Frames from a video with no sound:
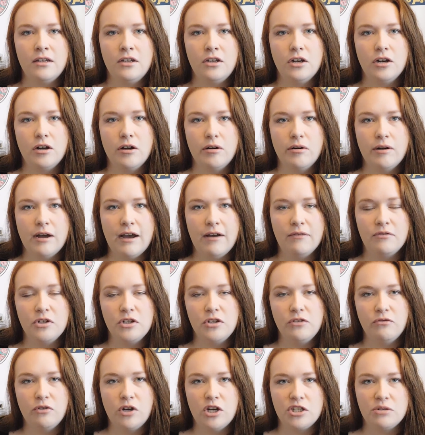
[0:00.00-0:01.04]
after
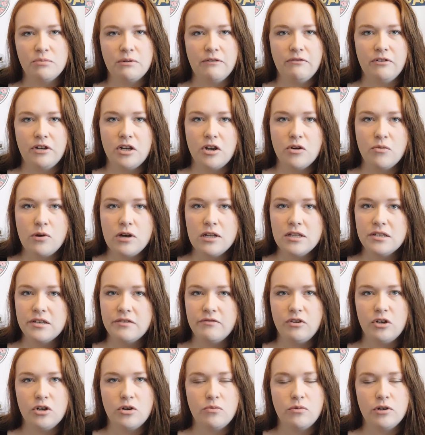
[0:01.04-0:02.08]
you've watched my video once,
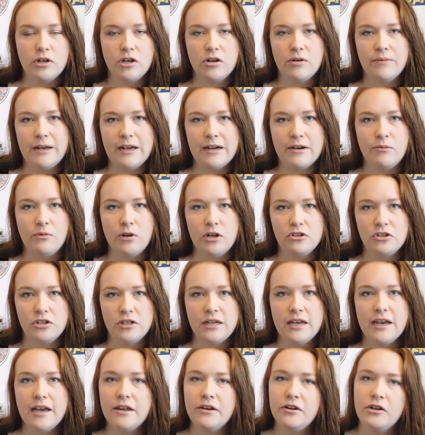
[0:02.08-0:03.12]
if you don't want to go back and watch it
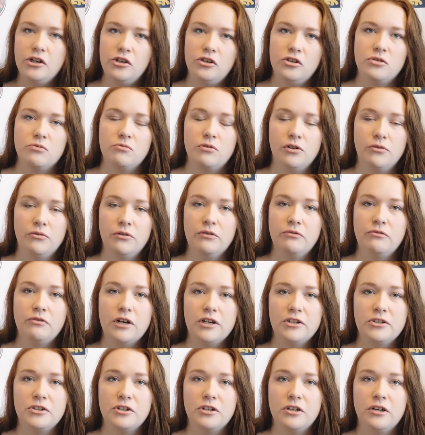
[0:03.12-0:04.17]
again, or you just want a
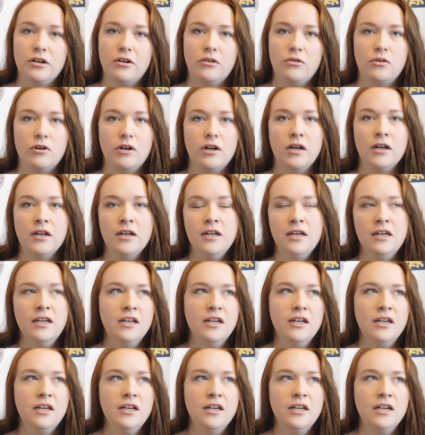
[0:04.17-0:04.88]
refresher, or